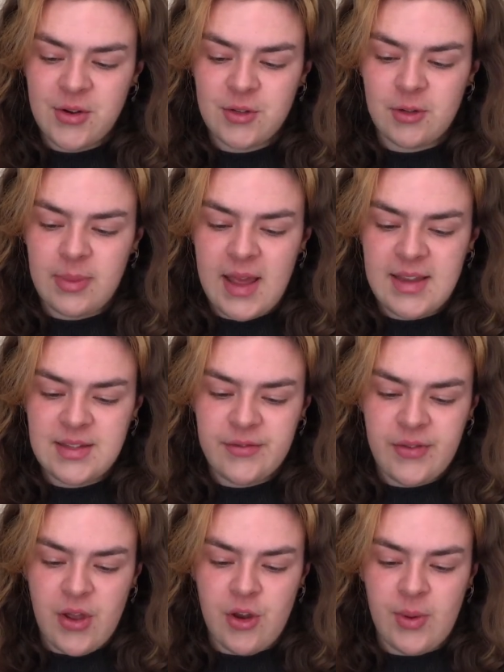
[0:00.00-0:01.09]
to replace the
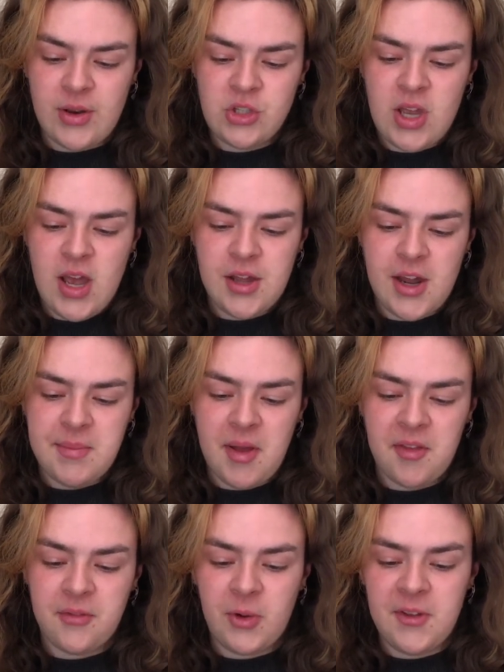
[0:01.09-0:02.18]
phone when she heard her
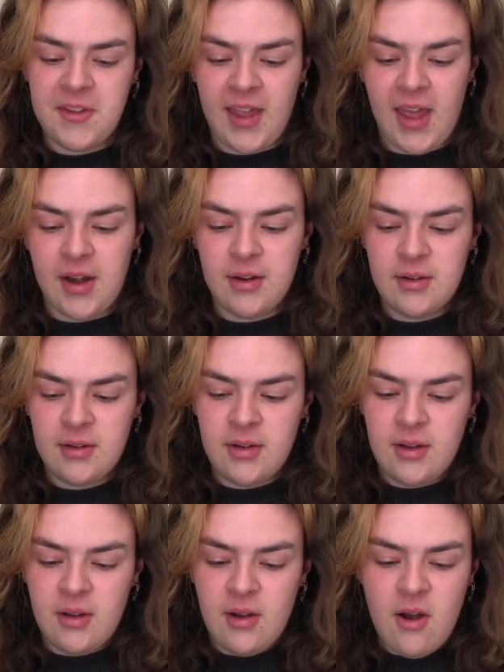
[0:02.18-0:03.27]
mother's voice again.
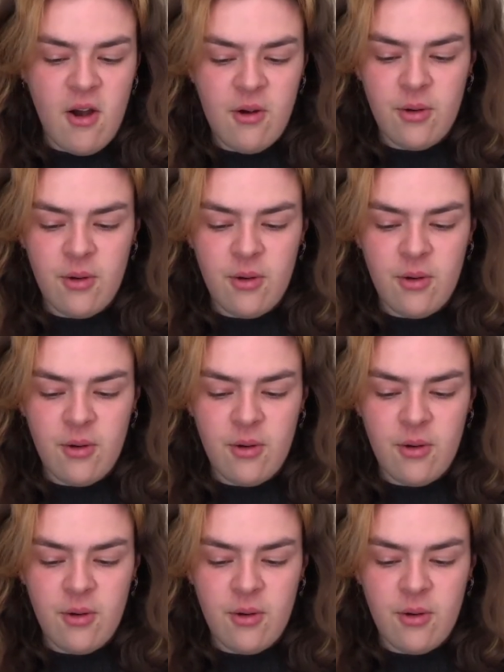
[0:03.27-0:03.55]
"Oh,